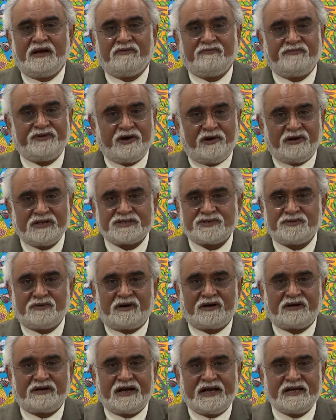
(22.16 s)
We also
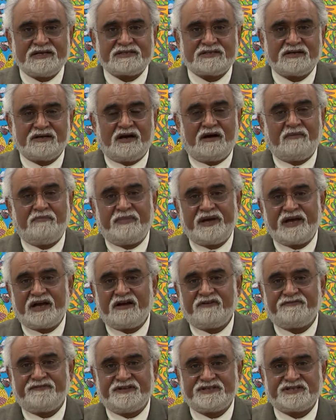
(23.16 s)
organized a
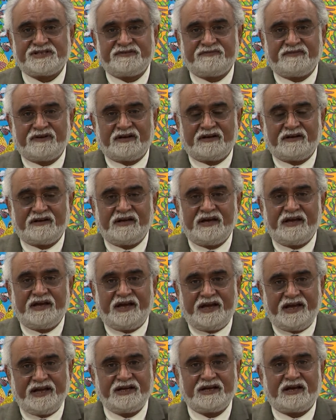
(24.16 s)
mega festival
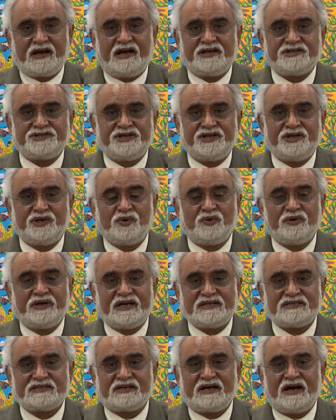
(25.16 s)
in Kashi known
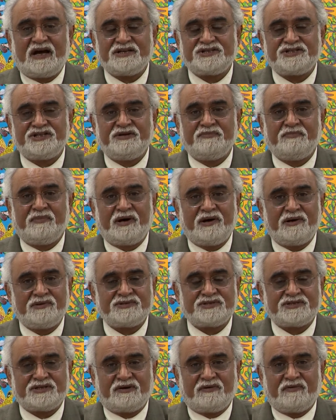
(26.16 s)
as Kashi
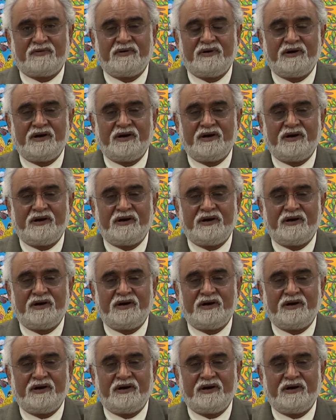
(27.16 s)
MAHOTSAV